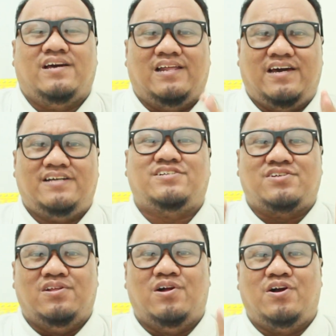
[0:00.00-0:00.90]

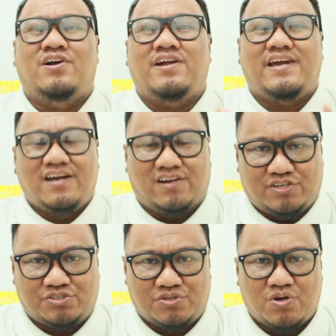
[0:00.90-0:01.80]
Let's learn
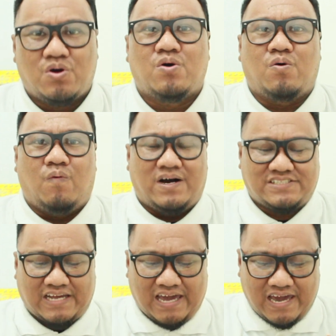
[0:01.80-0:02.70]
English.
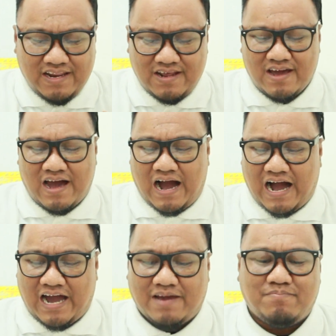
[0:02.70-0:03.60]
Once again,
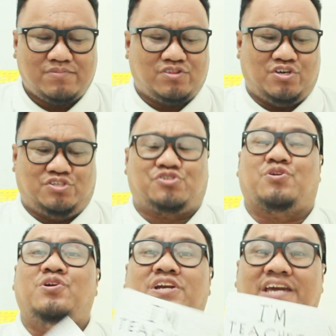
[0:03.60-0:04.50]
I'm
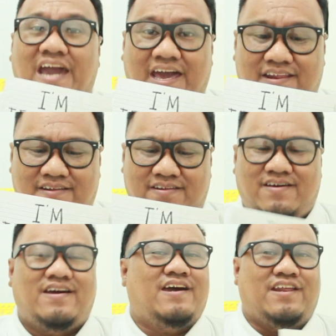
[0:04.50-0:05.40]
Teacher Yan.
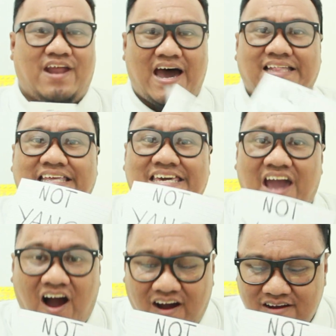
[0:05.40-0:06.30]
Not
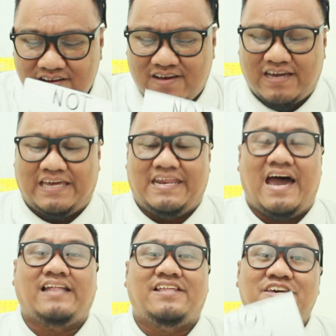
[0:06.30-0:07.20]
Young,
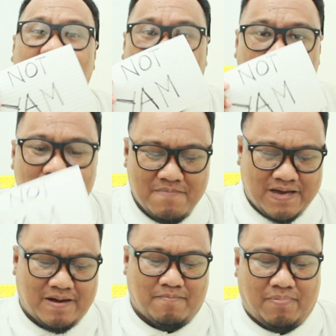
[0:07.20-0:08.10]
not young,
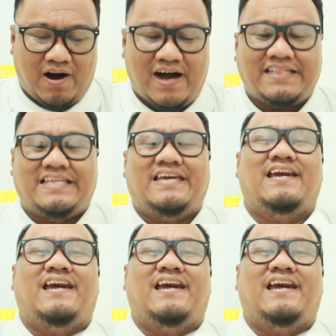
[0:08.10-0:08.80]
but